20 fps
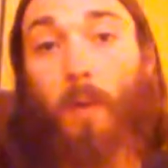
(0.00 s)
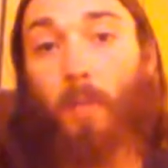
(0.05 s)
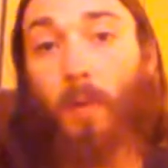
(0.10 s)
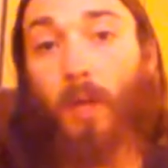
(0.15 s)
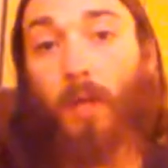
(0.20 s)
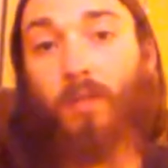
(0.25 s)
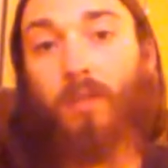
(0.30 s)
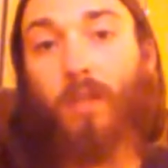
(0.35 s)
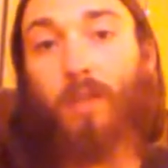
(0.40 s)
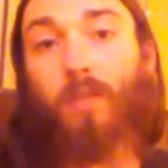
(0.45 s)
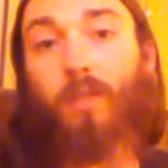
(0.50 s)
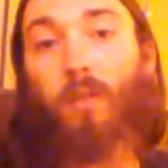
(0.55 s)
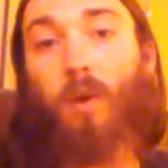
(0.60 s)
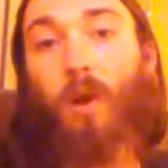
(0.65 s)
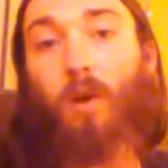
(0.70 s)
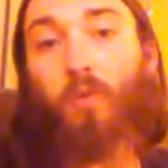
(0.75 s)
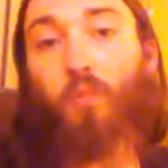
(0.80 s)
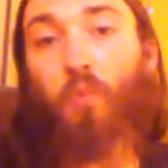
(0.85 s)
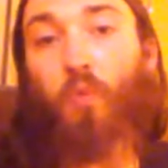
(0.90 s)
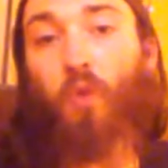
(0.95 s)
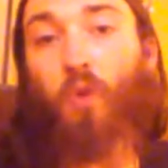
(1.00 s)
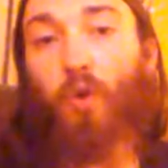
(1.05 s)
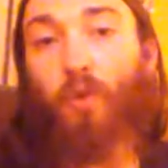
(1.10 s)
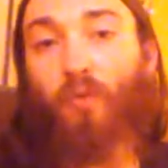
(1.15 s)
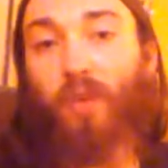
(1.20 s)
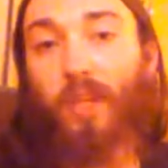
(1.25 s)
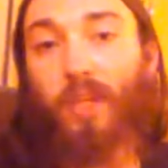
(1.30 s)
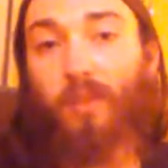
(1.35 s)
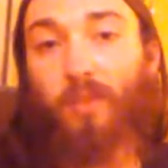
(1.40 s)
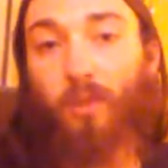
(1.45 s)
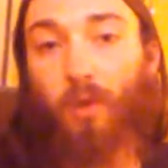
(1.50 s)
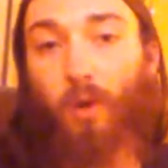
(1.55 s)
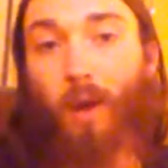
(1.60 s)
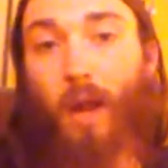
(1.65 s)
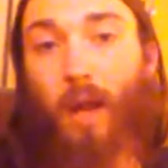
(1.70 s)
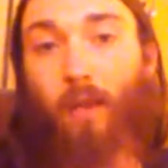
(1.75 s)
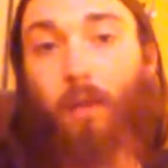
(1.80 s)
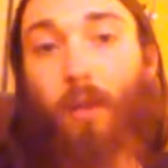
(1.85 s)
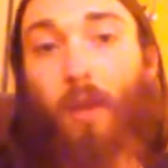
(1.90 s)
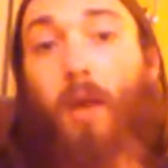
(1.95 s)
because his scars proved his
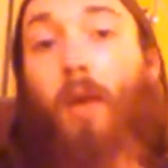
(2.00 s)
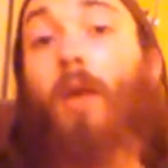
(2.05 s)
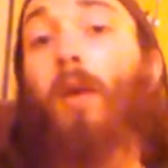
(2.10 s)
strength.